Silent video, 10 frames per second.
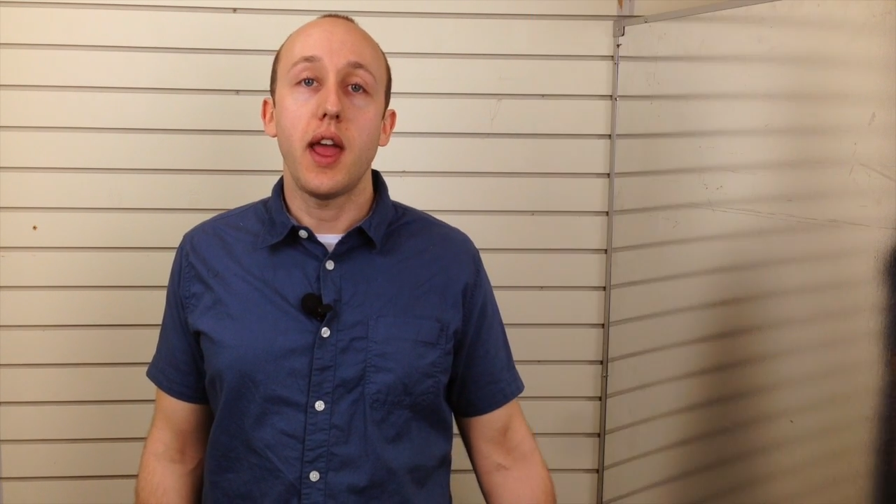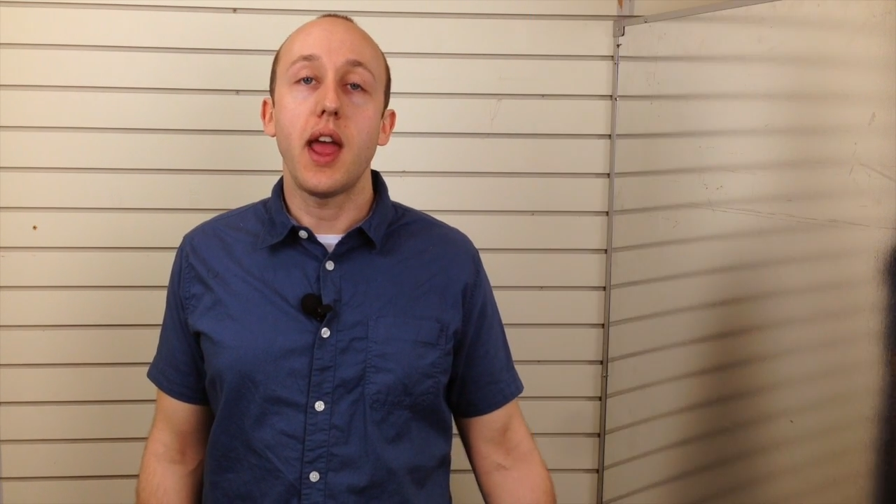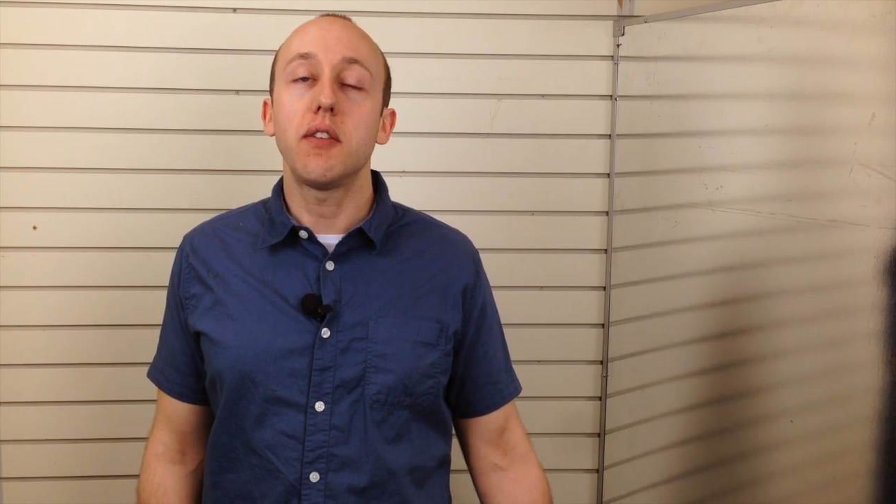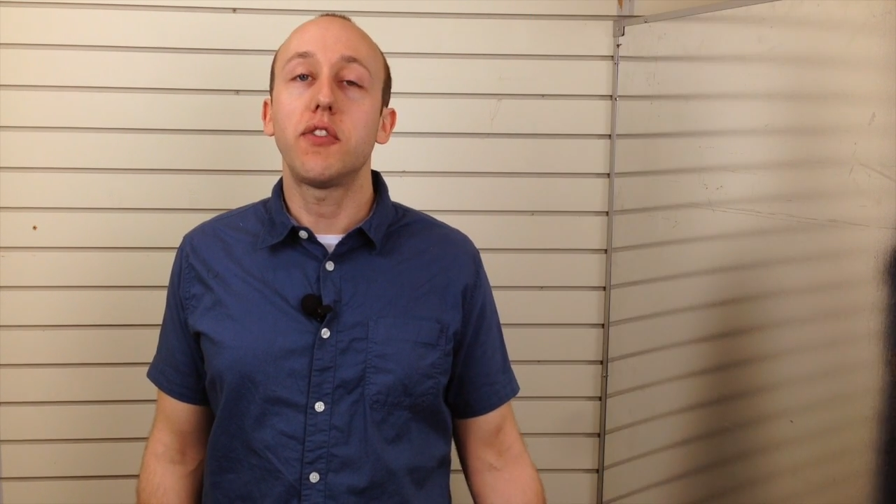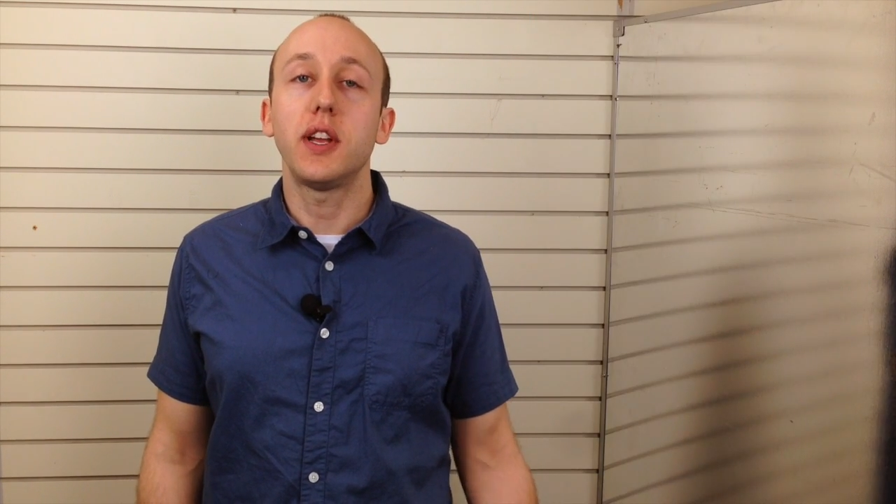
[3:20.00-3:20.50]

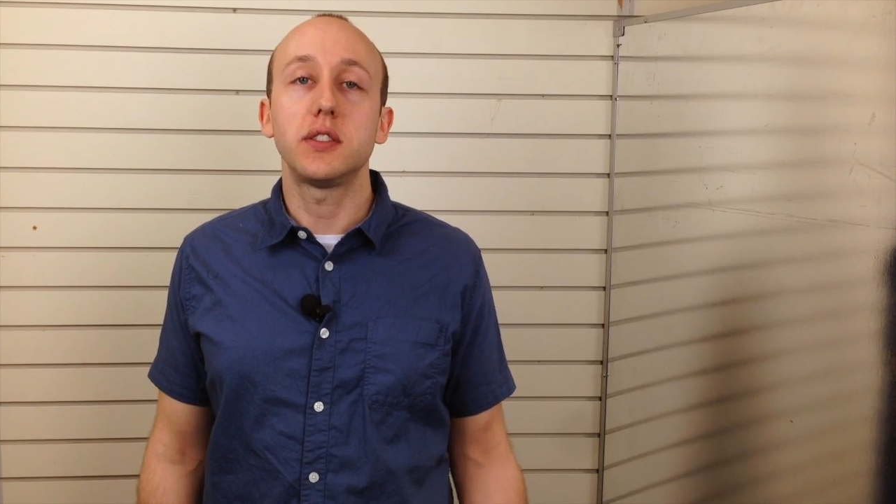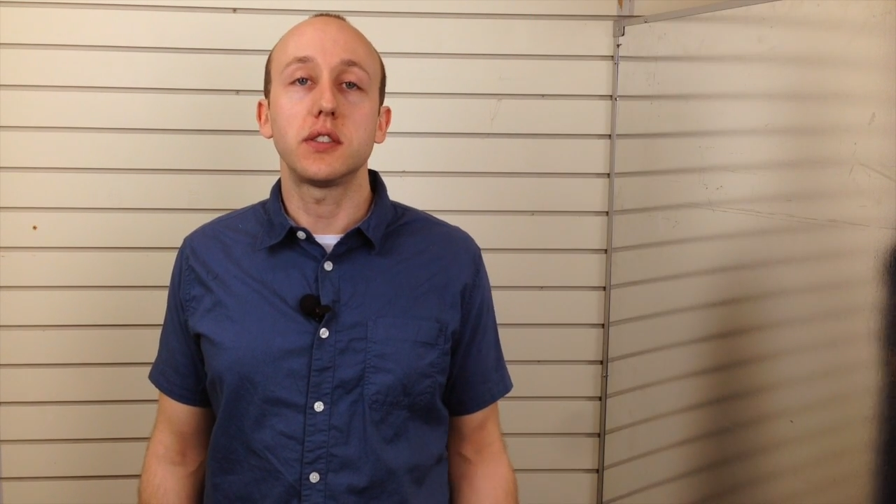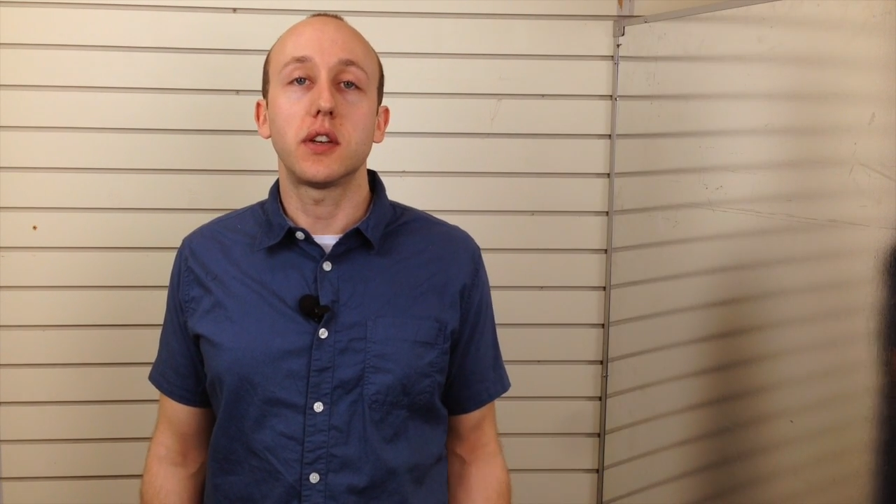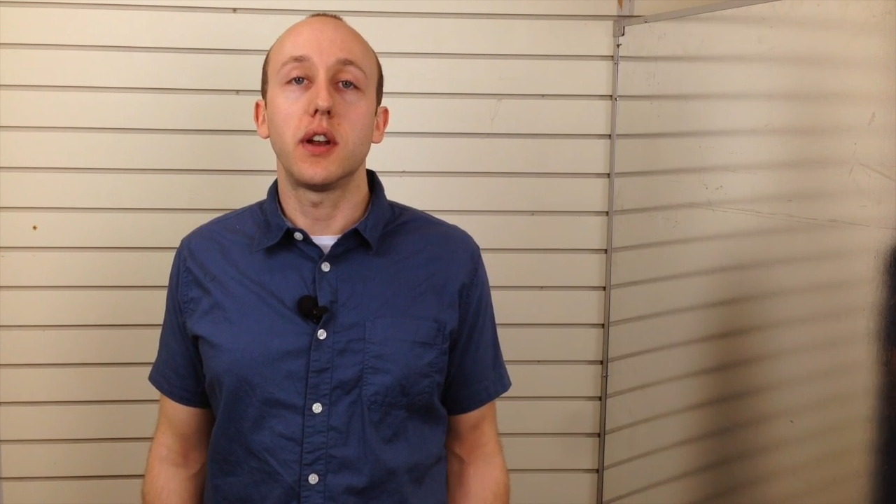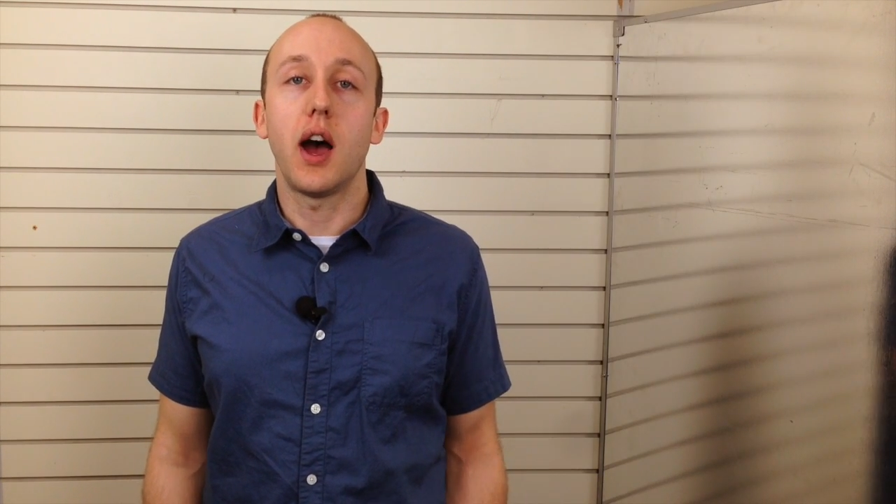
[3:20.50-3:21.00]
Enphase
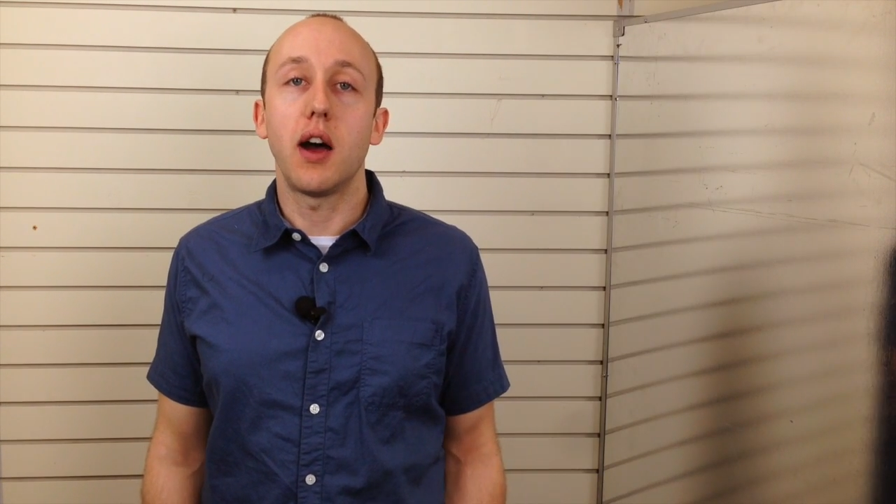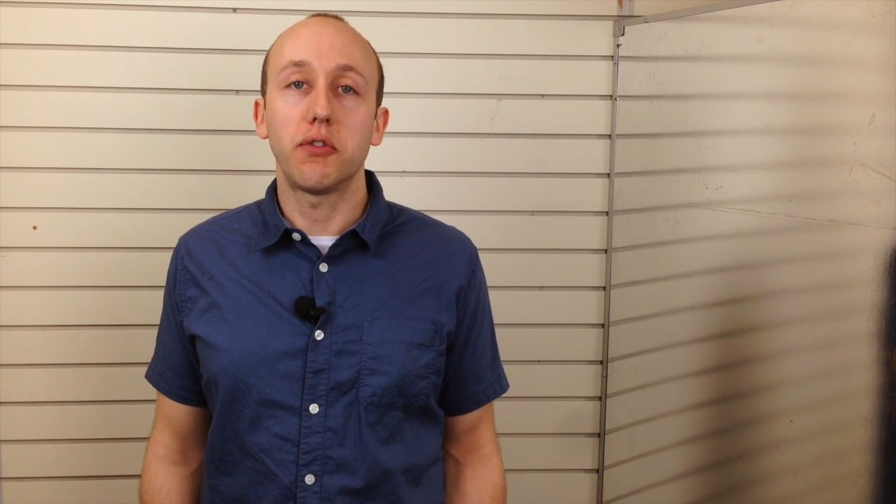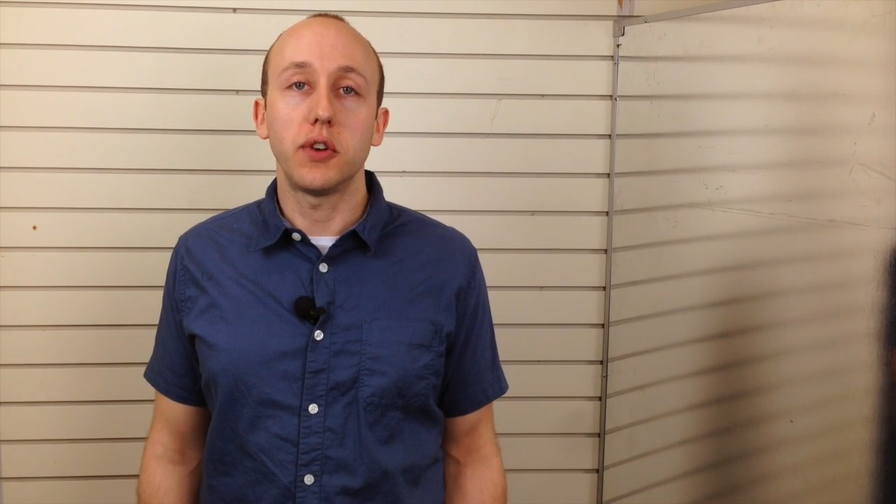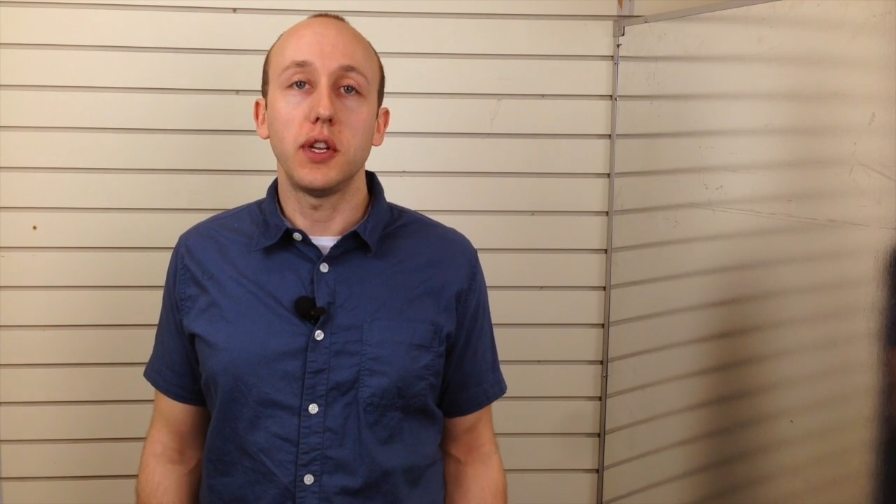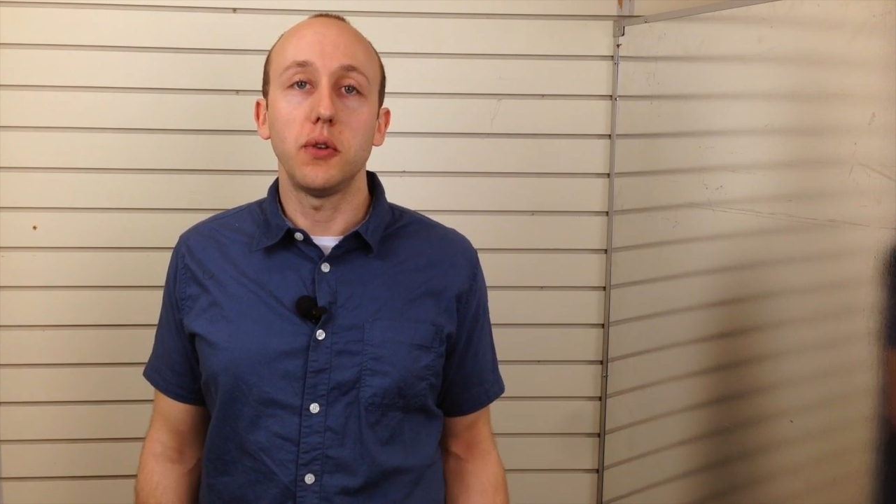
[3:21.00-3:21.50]
is going to
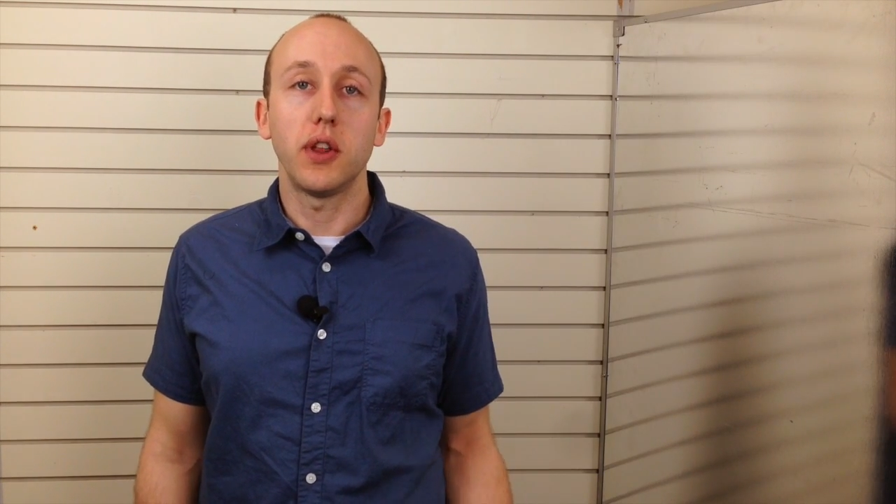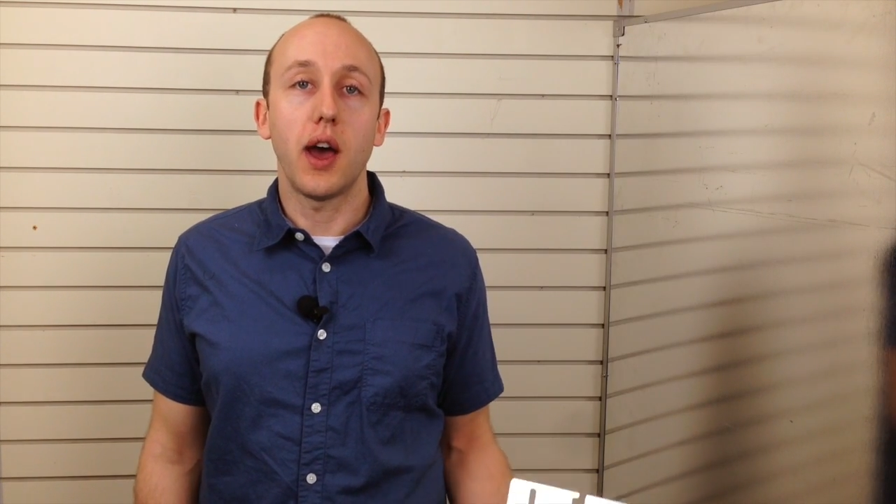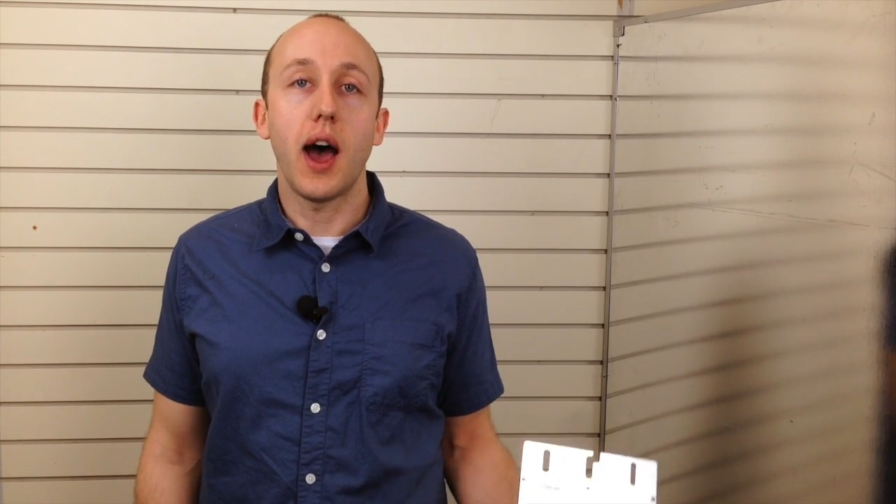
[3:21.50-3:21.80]
offer you the